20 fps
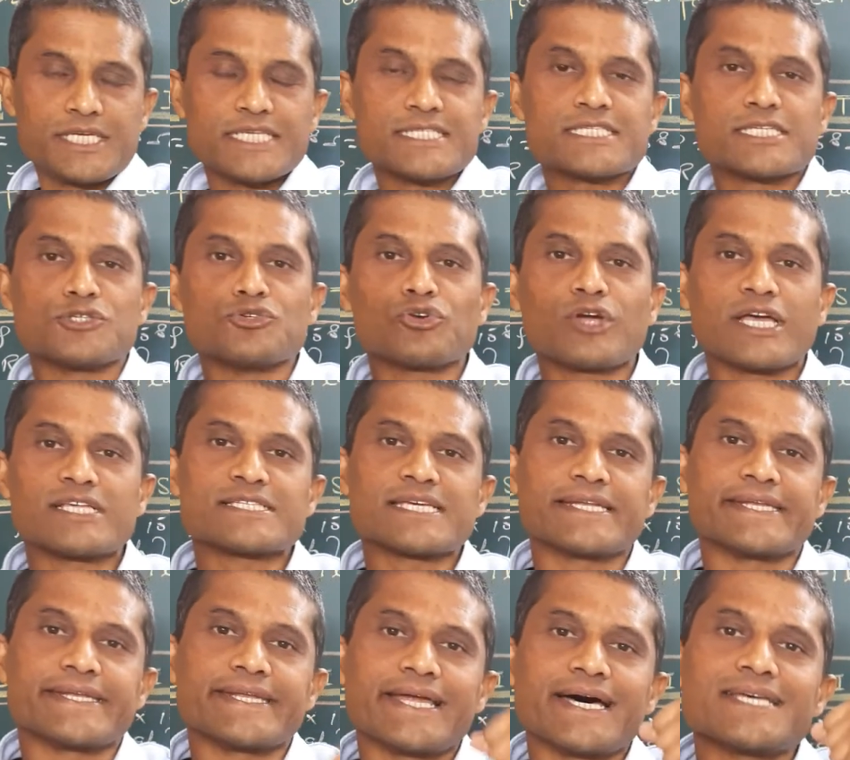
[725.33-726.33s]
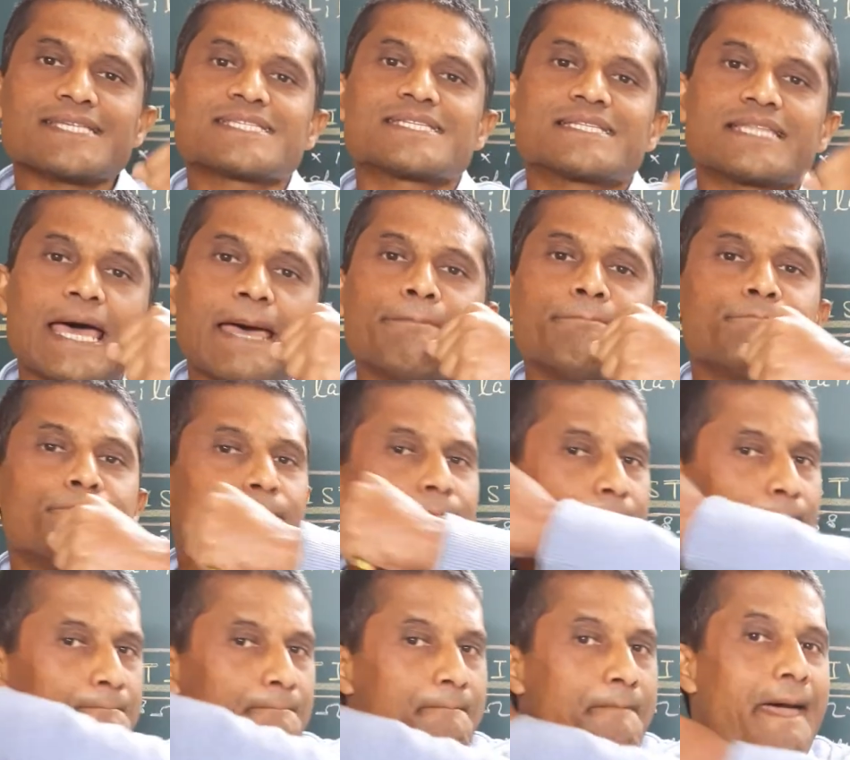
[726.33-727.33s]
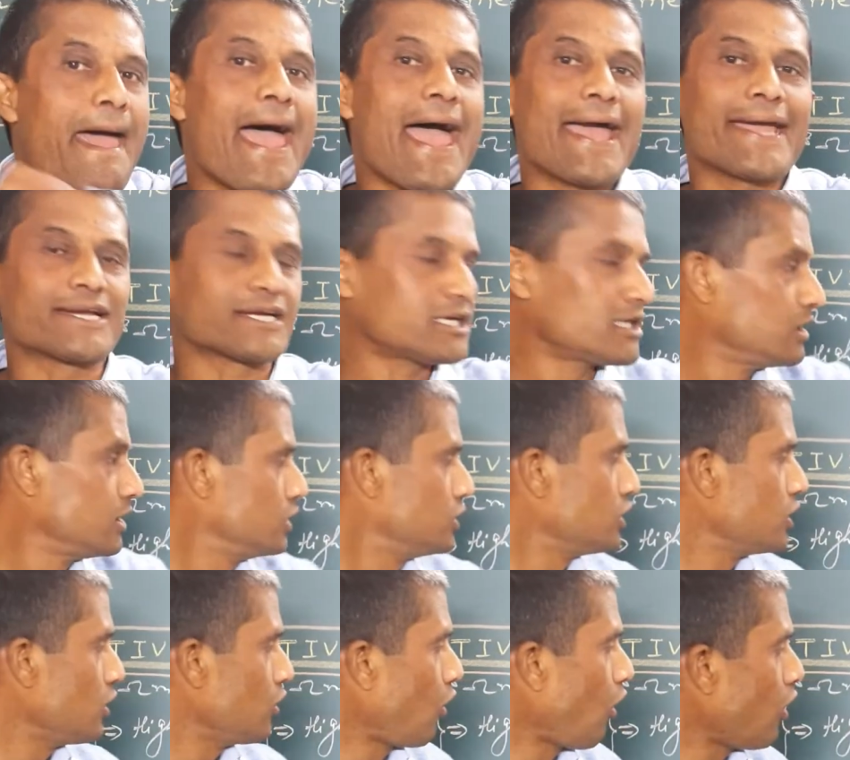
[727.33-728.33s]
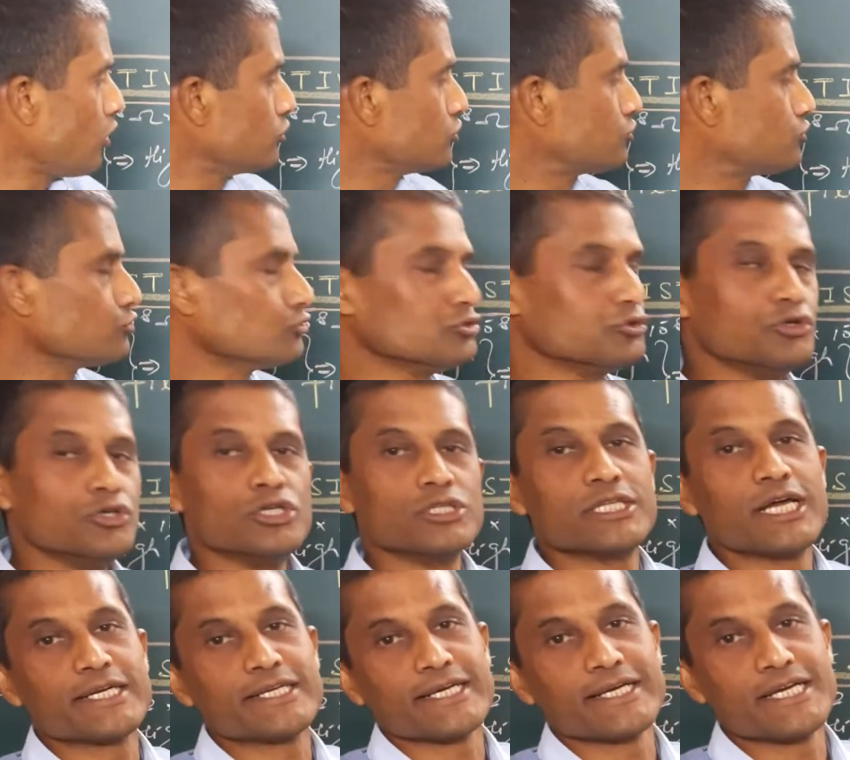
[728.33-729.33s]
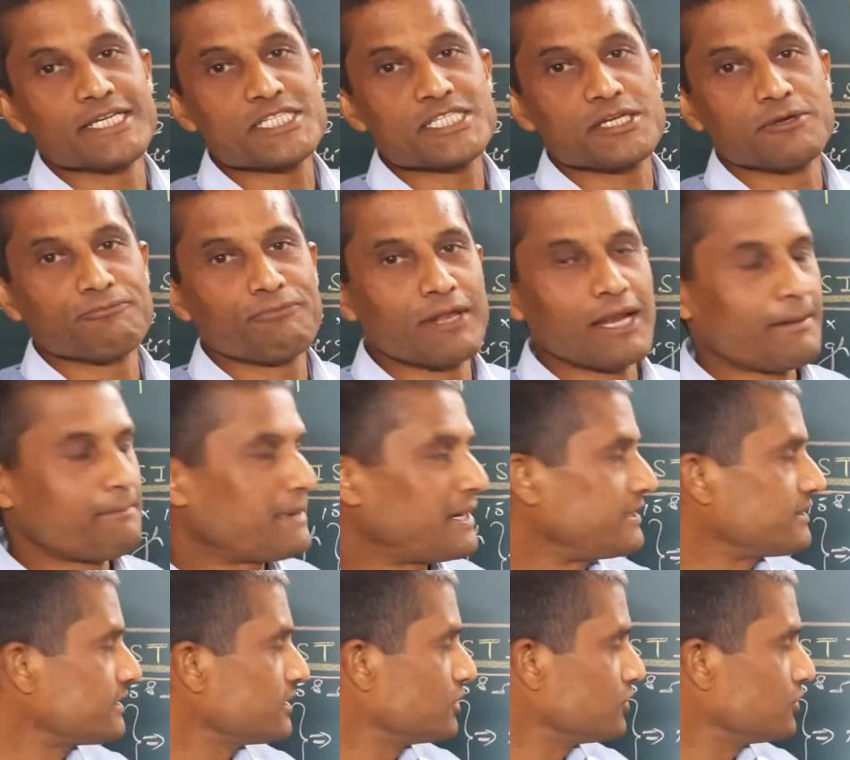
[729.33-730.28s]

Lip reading: you can say nudge them back onto the tungsten filament.